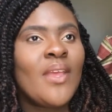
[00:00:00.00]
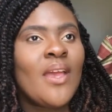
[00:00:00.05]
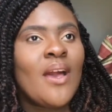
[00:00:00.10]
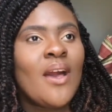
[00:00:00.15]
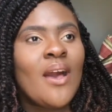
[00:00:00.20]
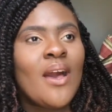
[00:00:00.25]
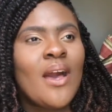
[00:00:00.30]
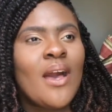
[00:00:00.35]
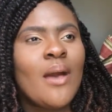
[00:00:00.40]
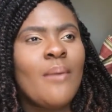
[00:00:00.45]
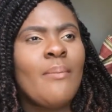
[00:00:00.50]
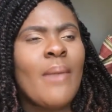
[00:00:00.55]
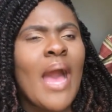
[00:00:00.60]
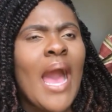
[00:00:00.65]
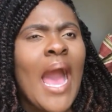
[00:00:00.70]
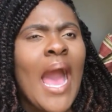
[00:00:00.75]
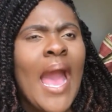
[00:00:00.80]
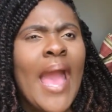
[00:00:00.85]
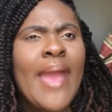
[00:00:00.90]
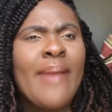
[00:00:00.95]

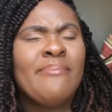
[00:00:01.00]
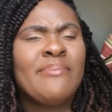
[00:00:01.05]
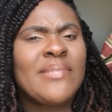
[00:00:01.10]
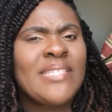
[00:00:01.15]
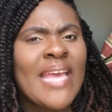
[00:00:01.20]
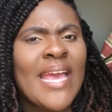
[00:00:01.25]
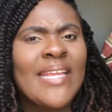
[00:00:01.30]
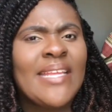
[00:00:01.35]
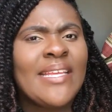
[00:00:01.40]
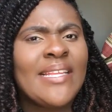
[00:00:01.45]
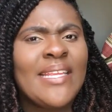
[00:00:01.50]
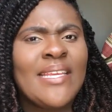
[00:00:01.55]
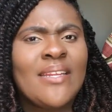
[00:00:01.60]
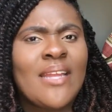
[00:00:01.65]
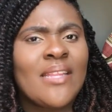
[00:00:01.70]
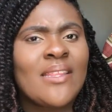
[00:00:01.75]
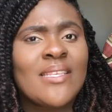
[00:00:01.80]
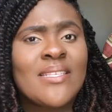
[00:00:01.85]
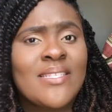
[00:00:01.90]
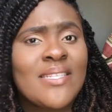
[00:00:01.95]
I'm technically
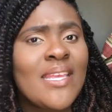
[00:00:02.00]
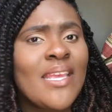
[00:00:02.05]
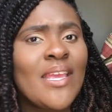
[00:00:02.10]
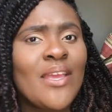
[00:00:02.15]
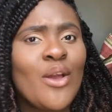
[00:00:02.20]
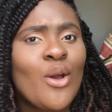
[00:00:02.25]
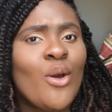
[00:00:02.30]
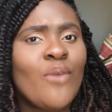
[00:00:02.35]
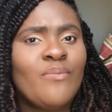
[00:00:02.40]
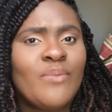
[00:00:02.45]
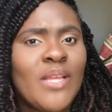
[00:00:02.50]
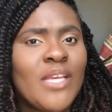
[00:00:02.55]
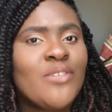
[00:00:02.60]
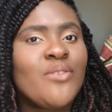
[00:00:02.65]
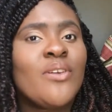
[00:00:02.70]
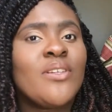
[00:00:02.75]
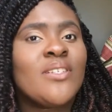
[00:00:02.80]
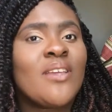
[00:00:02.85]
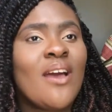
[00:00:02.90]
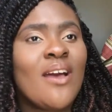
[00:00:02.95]
not the CEO of
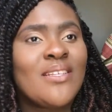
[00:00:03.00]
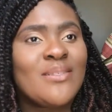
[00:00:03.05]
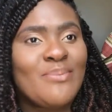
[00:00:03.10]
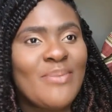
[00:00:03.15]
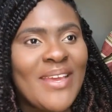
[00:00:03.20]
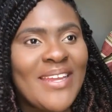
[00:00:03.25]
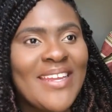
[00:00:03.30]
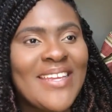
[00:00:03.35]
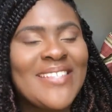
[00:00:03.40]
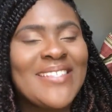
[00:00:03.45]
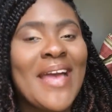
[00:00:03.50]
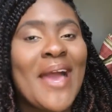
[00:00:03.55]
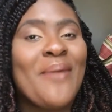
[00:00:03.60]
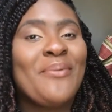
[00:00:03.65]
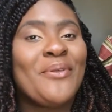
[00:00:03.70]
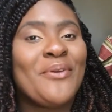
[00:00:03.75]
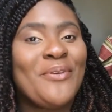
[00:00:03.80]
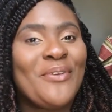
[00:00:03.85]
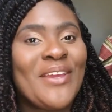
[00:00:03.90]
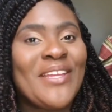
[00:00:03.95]
BlushKrush Cosmetics. I'm
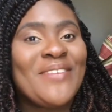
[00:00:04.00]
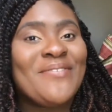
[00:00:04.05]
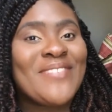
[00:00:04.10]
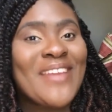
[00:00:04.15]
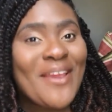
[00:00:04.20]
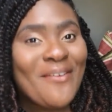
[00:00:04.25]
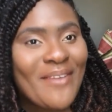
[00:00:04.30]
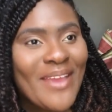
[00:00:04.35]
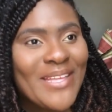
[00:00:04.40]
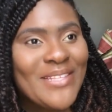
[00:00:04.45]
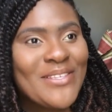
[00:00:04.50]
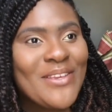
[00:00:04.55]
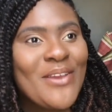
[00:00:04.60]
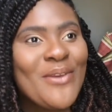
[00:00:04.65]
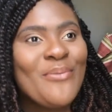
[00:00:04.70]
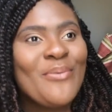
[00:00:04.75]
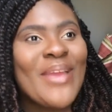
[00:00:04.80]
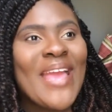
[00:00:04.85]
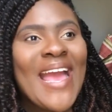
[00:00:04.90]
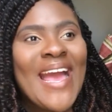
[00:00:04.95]
the creative director.
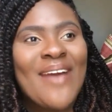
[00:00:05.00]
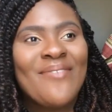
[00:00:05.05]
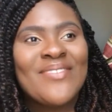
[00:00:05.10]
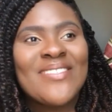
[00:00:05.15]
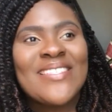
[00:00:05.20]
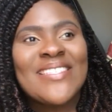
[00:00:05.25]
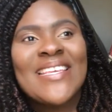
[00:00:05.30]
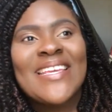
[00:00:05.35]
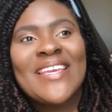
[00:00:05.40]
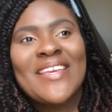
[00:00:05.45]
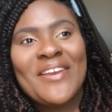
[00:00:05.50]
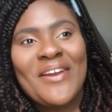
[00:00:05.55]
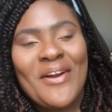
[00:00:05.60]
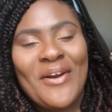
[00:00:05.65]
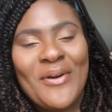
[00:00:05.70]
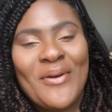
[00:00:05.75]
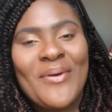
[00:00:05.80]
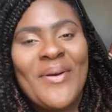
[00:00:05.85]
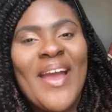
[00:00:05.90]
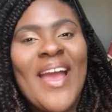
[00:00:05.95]
We have a
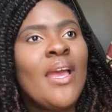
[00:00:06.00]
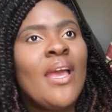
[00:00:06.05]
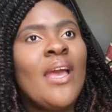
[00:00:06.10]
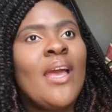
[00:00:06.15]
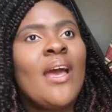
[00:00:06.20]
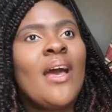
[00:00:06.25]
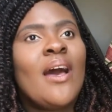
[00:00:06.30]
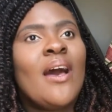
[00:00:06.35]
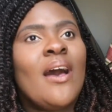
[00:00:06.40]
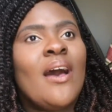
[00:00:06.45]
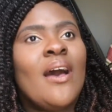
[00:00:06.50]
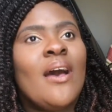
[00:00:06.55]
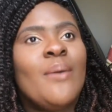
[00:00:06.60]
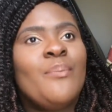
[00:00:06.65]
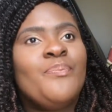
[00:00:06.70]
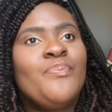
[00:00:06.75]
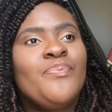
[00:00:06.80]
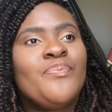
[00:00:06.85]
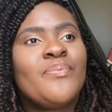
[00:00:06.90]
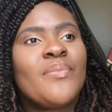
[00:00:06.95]
CEO.
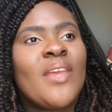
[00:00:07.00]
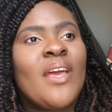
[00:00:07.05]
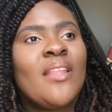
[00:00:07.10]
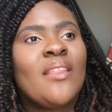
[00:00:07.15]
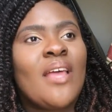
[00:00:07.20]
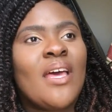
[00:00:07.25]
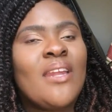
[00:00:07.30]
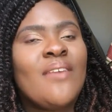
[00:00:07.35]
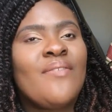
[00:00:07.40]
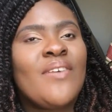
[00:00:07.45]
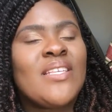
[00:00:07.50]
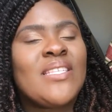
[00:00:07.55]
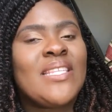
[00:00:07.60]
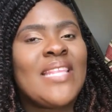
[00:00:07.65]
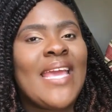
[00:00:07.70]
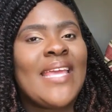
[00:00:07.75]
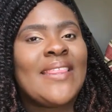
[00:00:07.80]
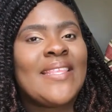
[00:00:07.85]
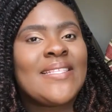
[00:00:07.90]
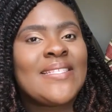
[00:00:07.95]
A lot of us
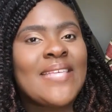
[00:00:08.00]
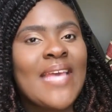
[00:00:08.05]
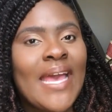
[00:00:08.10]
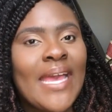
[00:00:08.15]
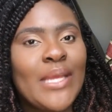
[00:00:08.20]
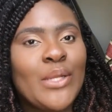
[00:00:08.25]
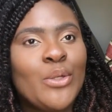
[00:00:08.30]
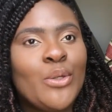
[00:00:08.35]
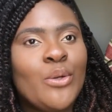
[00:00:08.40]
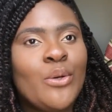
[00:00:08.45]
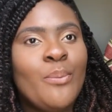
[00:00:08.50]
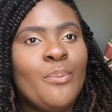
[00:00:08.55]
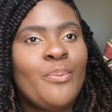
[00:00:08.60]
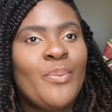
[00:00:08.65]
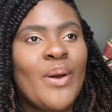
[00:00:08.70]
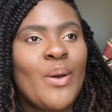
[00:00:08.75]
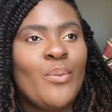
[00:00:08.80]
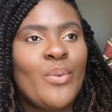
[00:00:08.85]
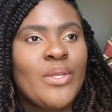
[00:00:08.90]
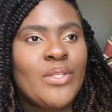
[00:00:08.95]
like the title,
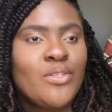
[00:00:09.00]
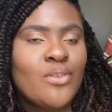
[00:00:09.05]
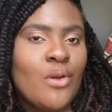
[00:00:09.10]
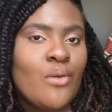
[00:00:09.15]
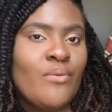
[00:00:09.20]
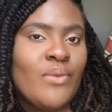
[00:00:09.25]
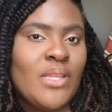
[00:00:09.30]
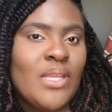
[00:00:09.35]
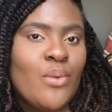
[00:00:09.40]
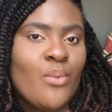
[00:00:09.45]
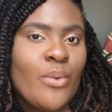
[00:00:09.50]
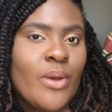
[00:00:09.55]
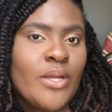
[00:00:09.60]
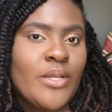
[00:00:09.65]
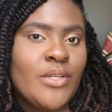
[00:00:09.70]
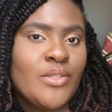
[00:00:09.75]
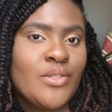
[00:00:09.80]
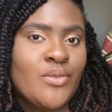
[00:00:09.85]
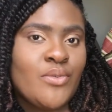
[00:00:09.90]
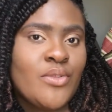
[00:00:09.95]
but we don't really want
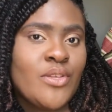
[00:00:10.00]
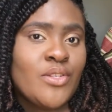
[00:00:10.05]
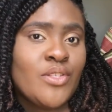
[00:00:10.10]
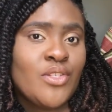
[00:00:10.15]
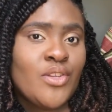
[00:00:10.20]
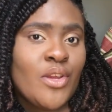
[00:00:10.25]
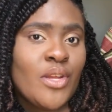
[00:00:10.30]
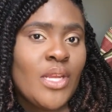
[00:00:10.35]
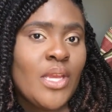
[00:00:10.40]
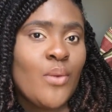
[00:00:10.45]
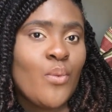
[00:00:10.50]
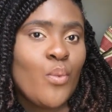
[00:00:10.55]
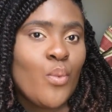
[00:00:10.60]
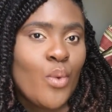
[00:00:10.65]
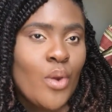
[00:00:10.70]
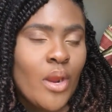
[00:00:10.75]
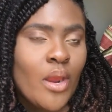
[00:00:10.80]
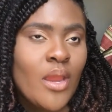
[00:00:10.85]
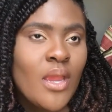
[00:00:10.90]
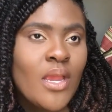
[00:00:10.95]
to do the dirty
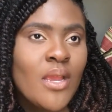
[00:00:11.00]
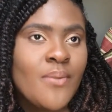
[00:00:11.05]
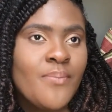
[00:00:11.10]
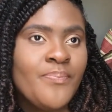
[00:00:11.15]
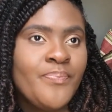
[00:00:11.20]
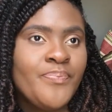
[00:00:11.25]
work.